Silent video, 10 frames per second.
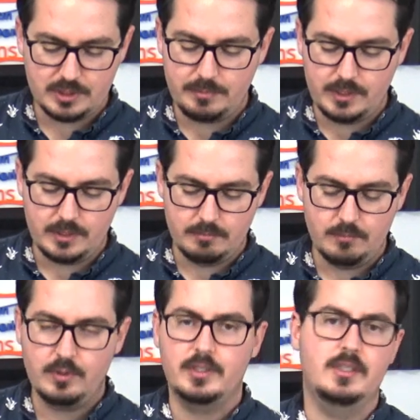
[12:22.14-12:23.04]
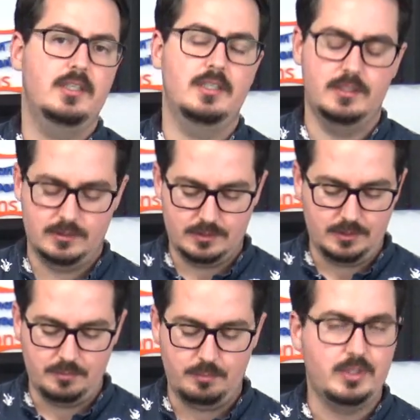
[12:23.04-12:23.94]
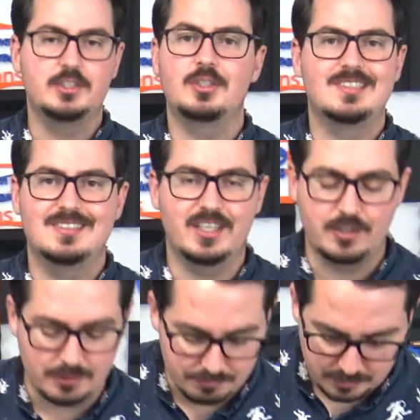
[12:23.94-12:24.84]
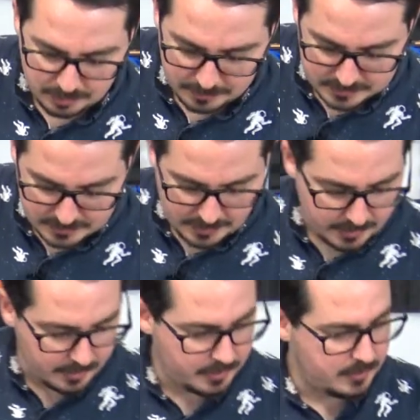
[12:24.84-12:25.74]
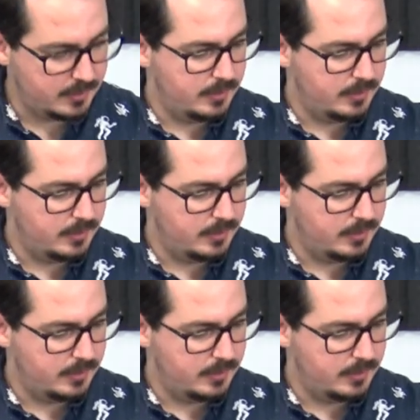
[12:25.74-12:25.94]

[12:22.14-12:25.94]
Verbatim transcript: should be more than good to print your standard filaments there.